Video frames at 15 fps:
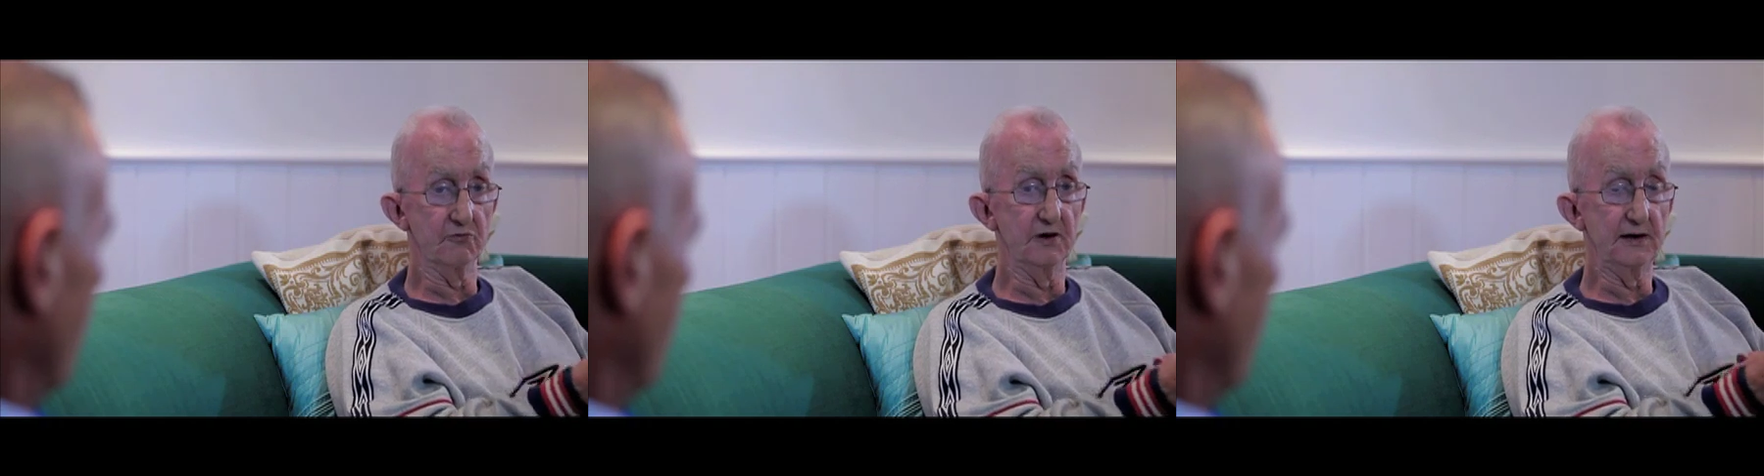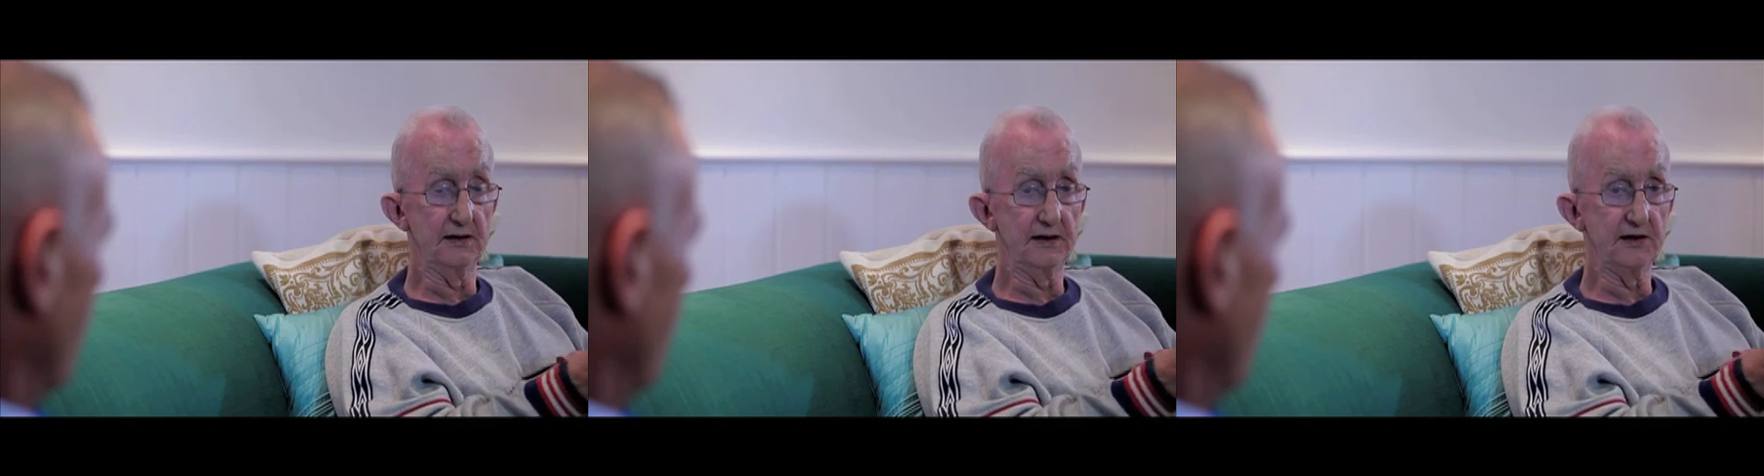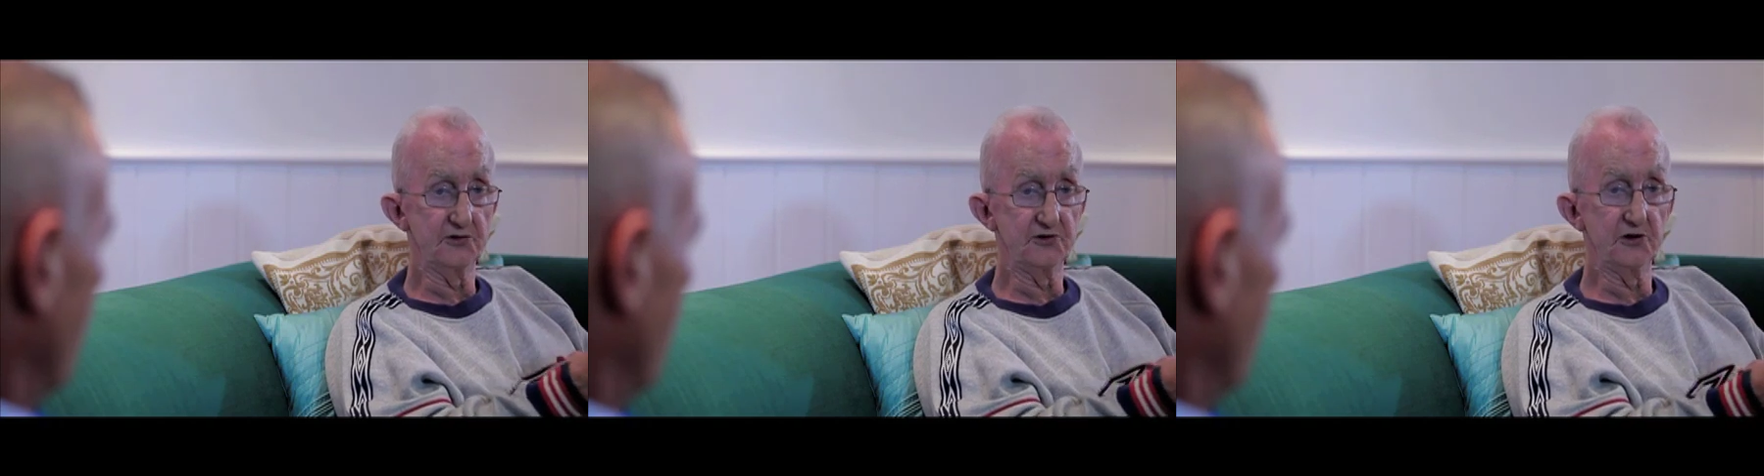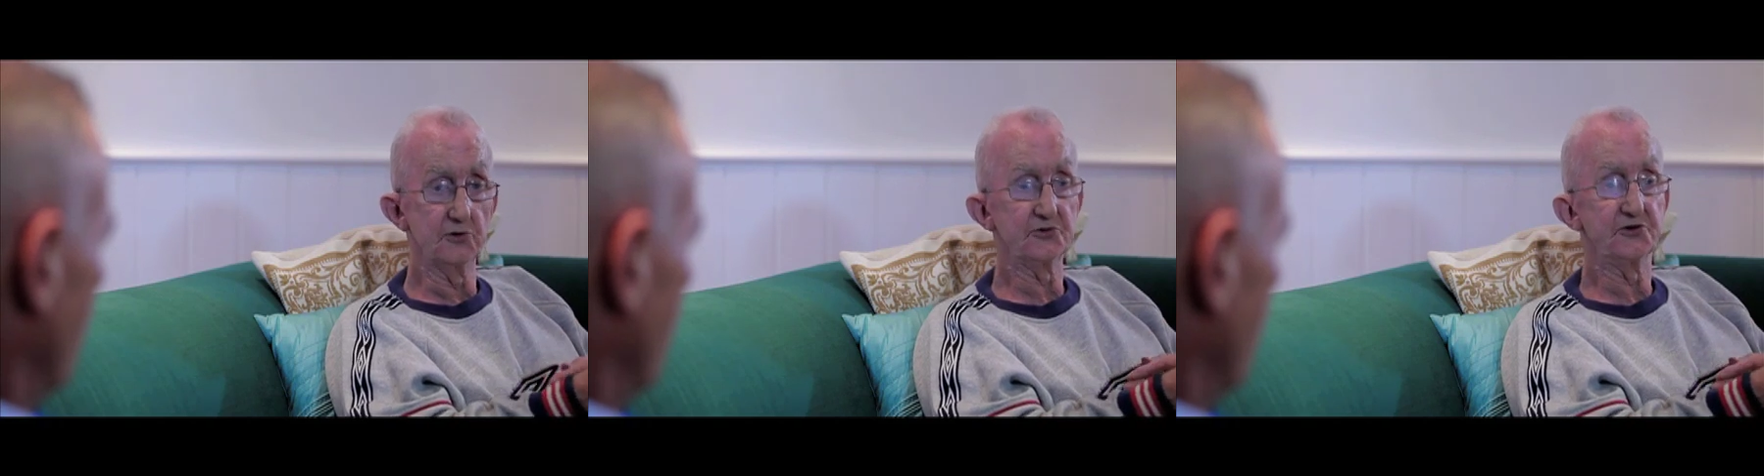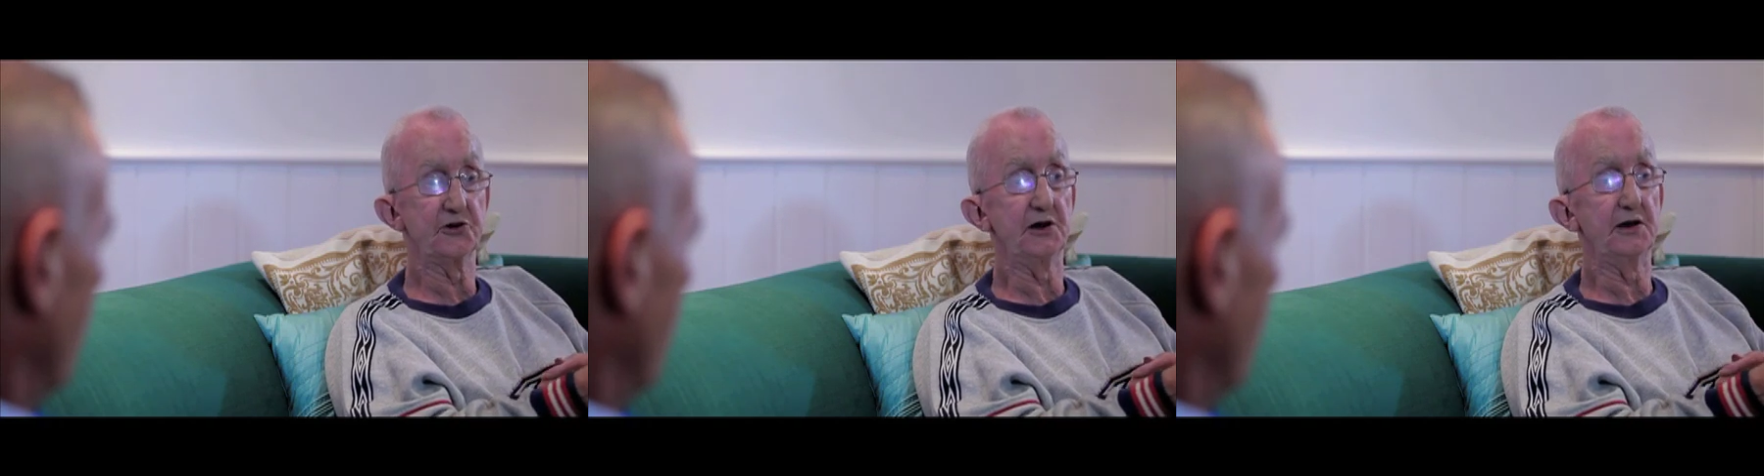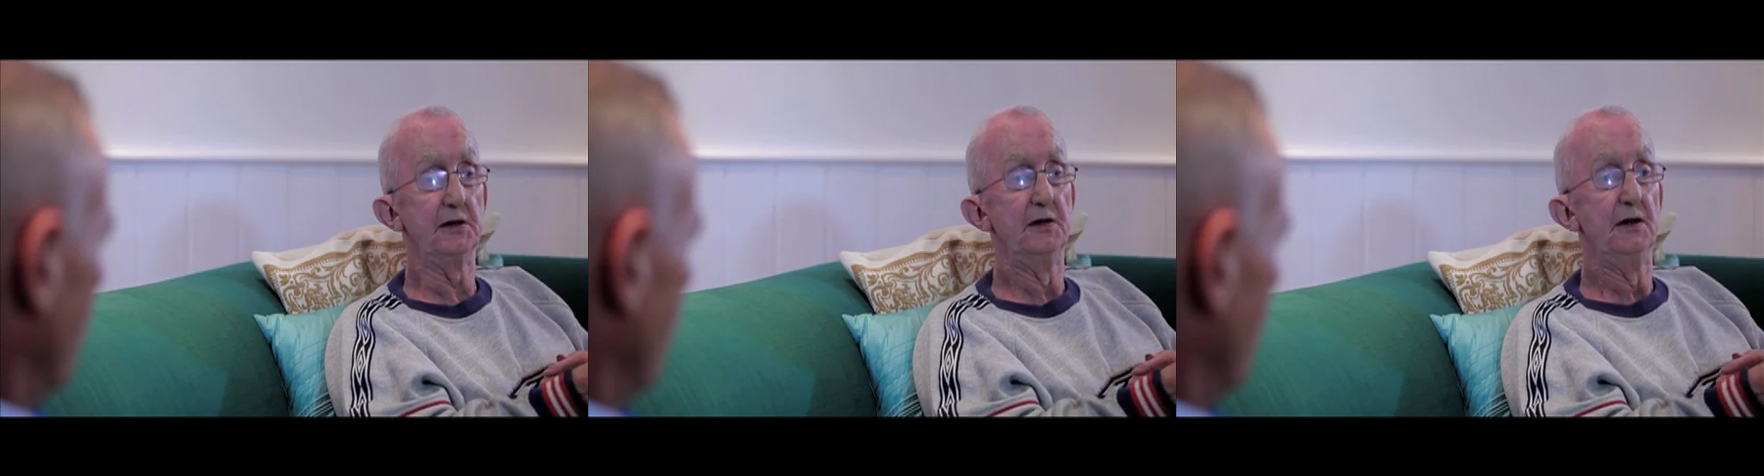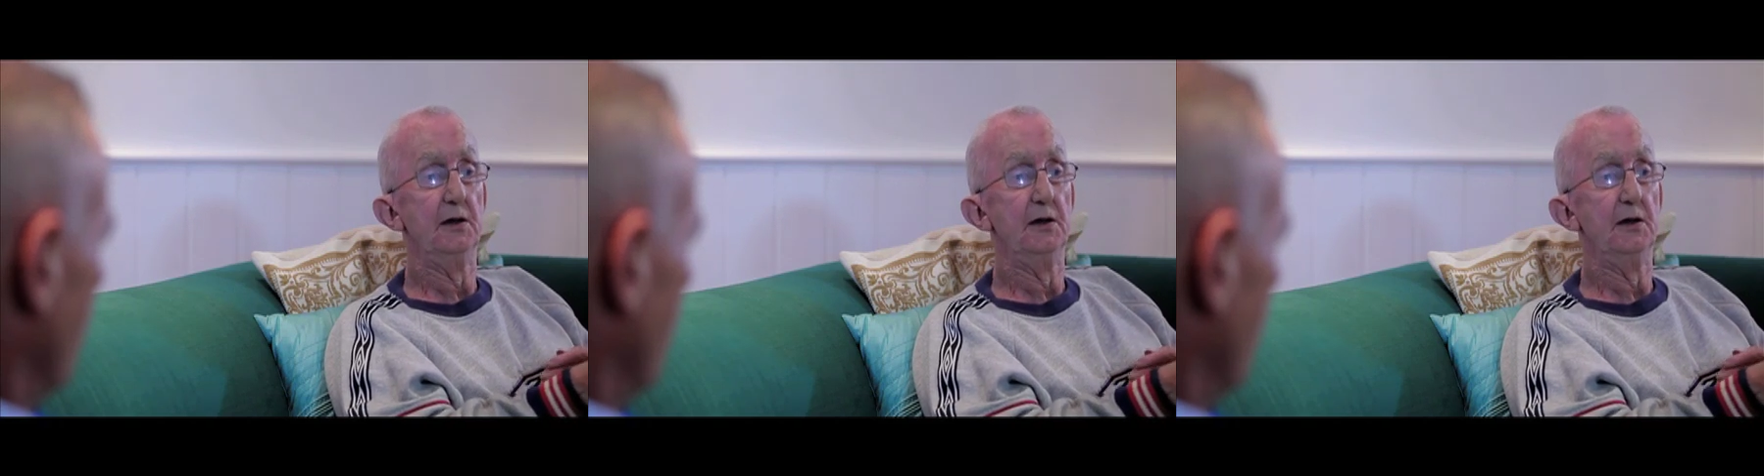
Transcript: really dodgy,